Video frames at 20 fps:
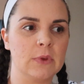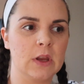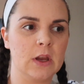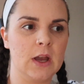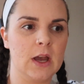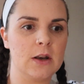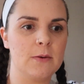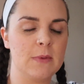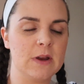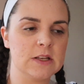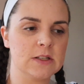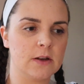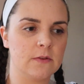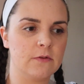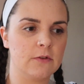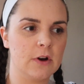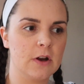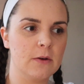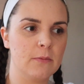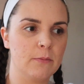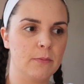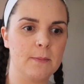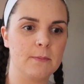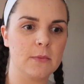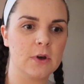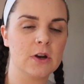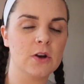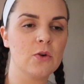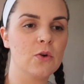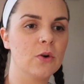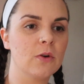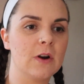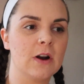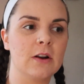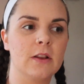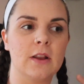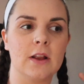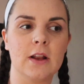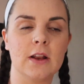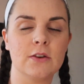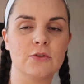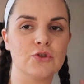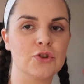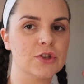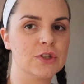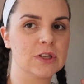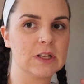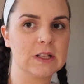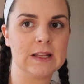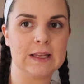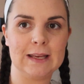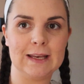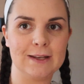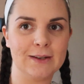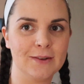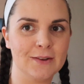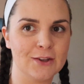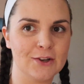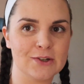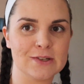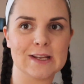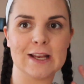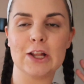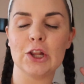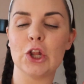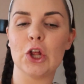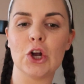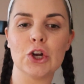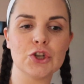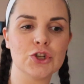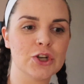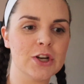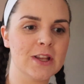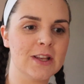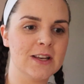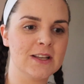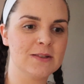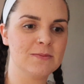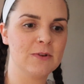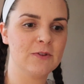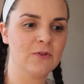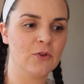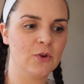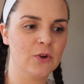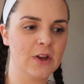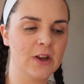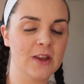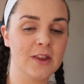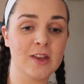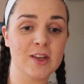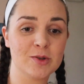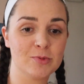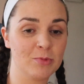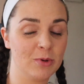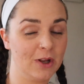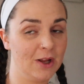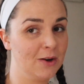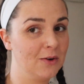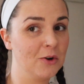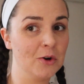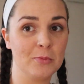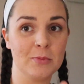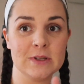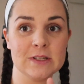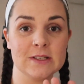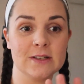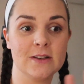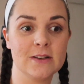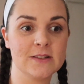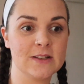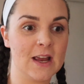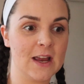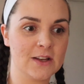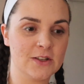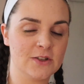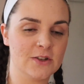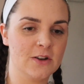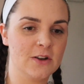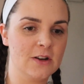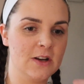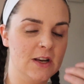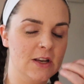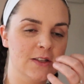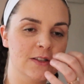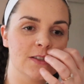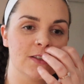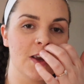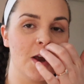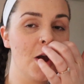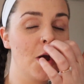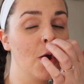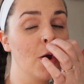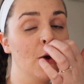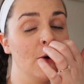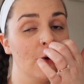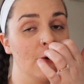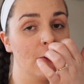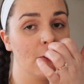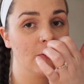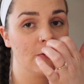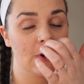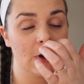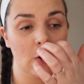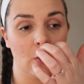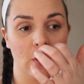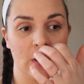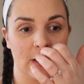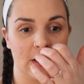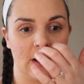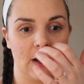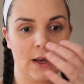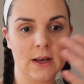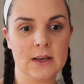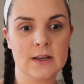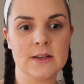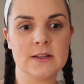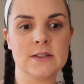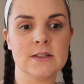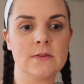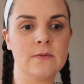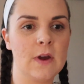kind of makes up for it. I'm gonna go around and like just clean. There's like laundry that needs to be folded. This playroom is a disaster. It needs reorganized,